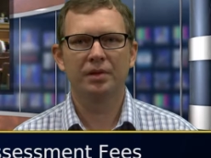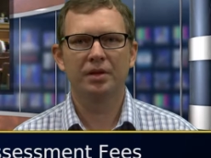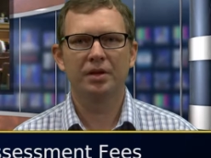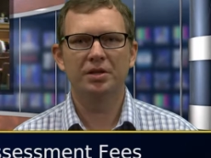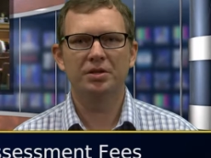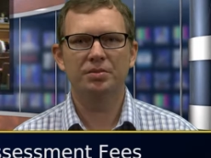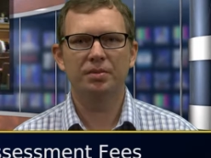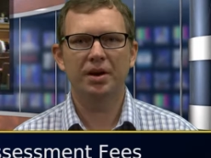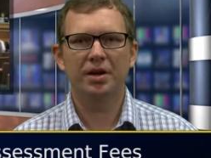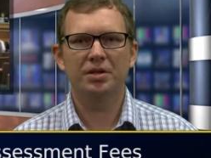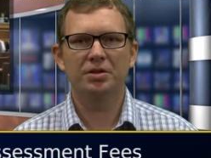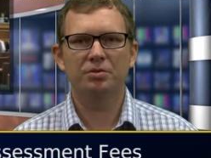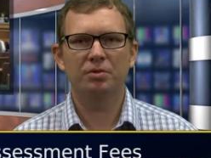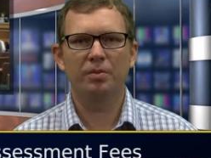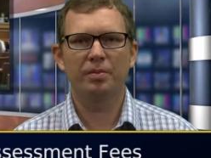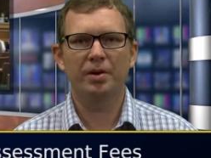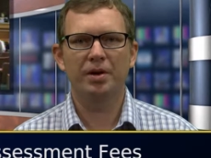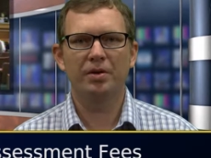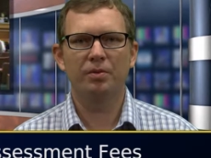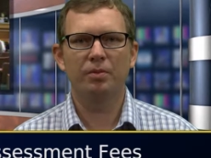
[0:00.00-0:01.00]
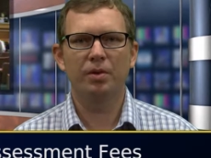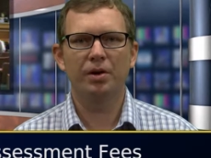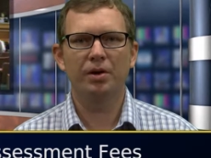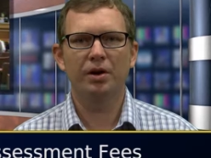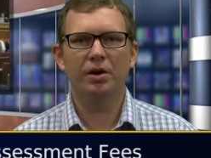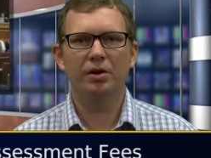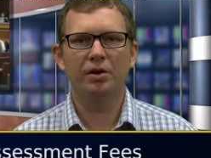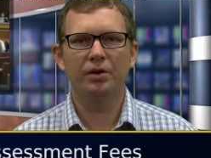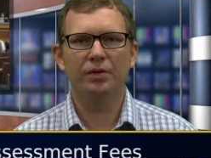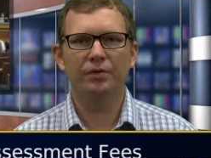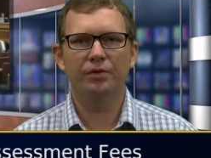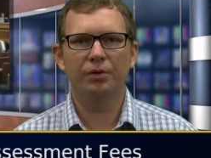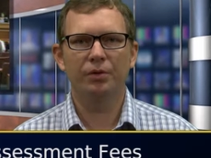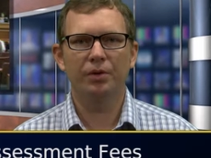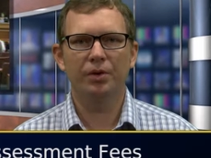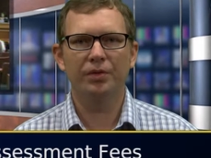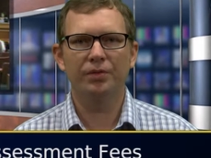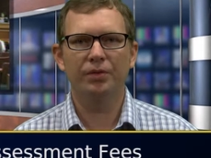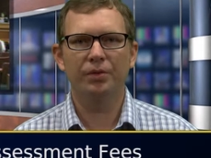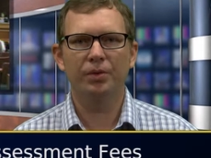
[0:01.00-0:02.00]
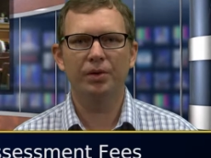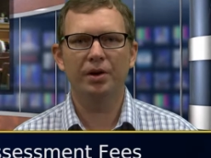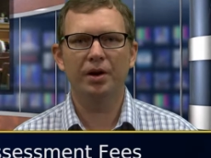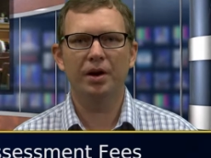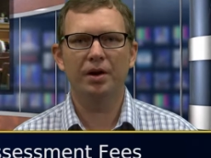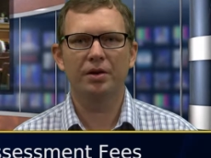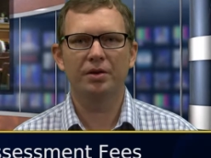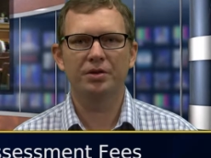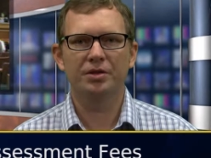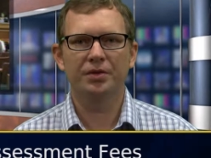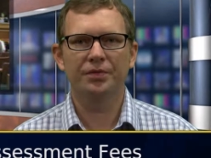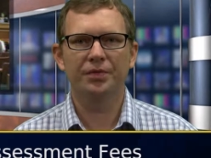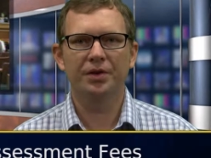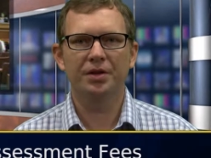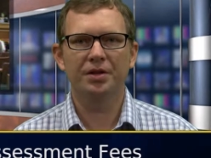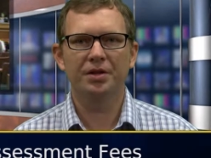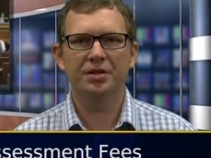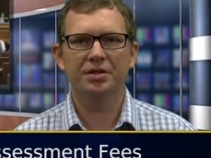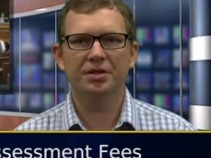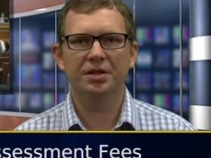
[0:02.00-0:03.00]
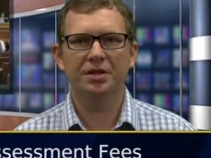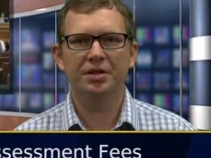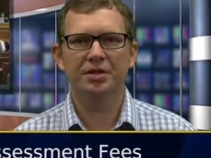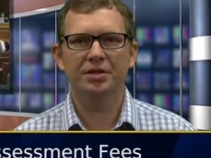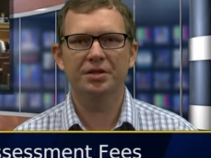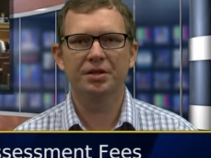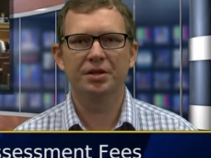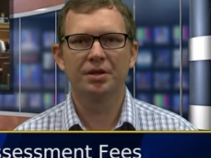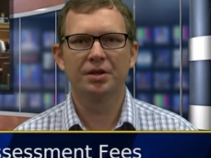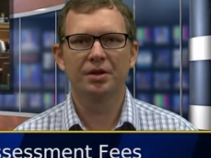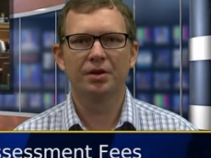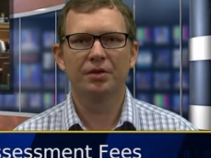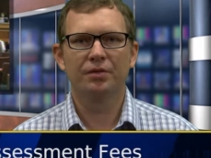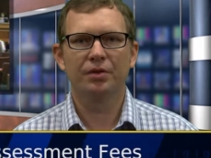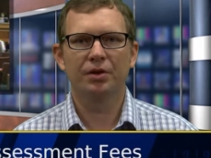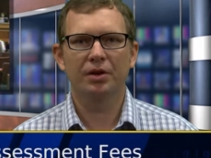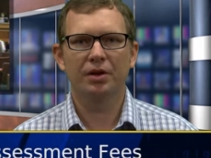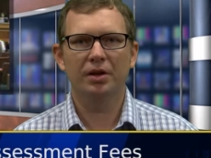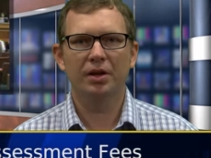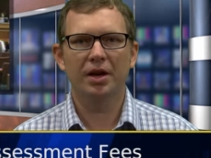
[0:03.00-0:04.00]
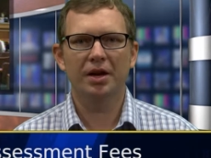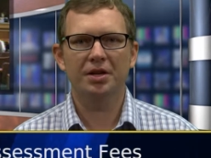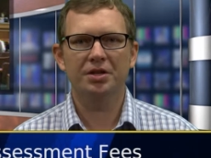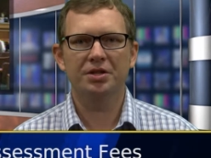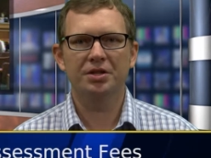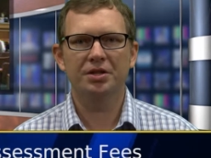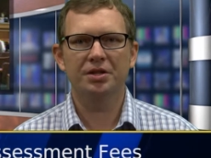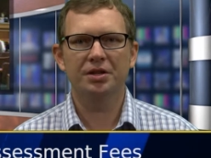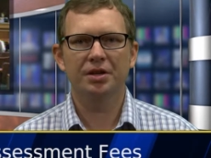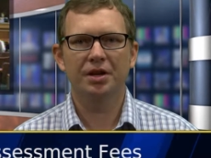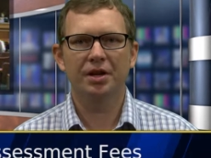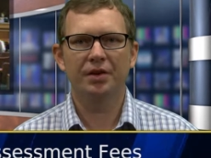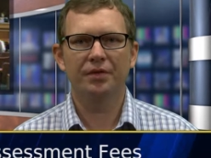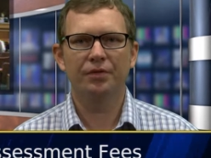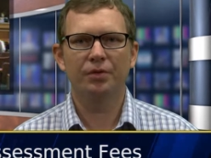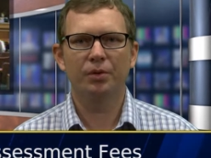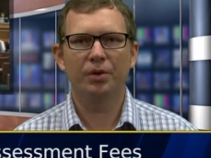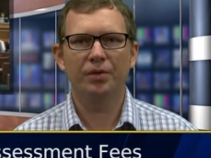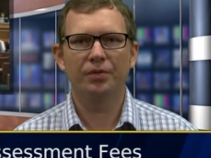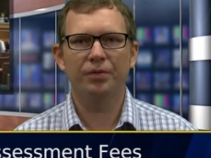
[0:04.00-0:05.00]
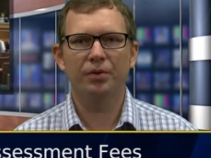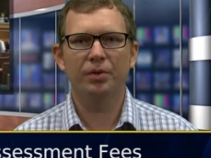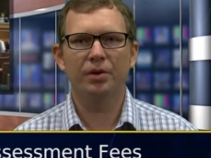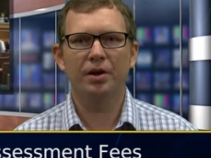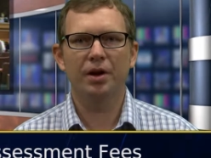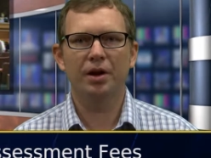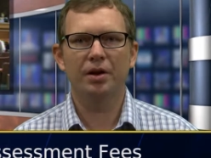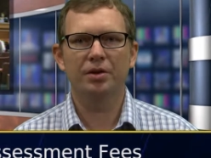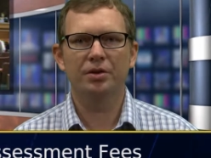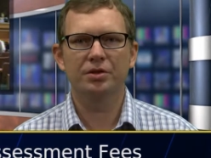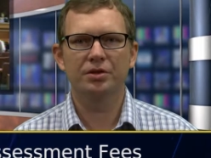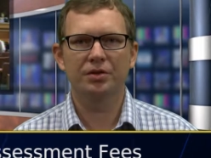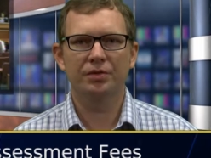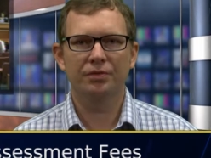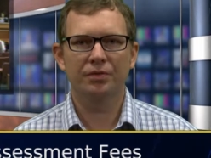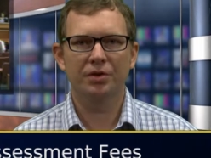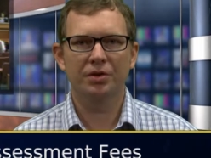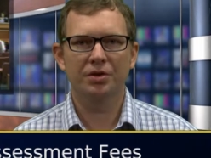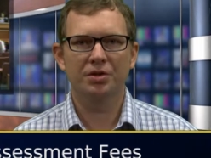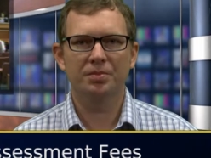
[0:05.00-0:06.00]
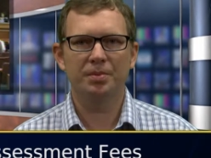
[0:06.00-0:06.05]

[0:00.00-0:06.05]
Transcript: These rates will be $144.50 for collection and $44 for